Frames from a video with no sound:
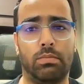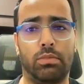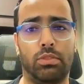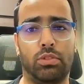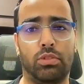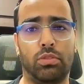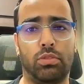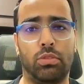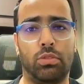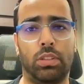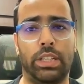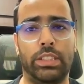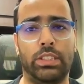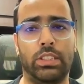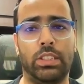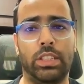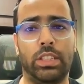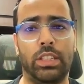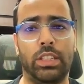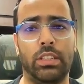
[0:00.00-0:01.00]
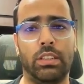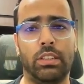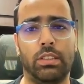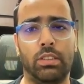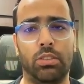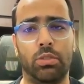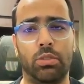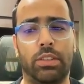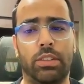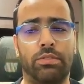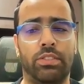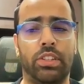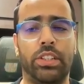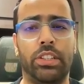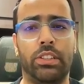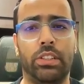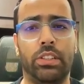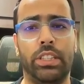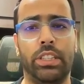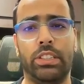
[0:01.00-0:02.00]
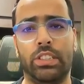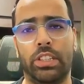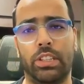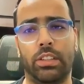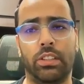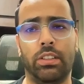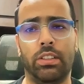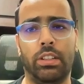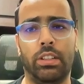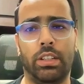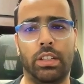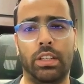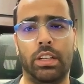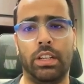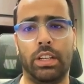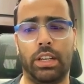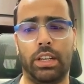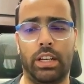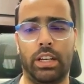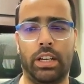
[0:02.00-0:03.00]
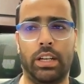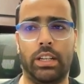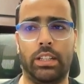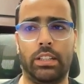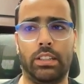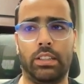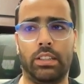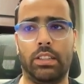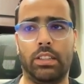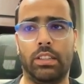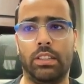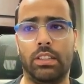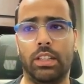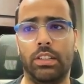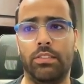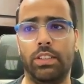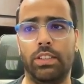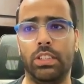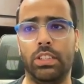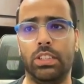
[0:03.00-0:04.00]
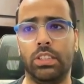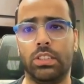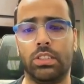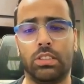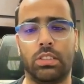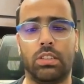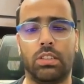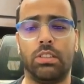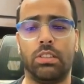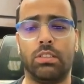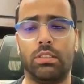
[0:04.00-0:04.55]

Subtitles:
So let's say you have 3 threads here, and I will just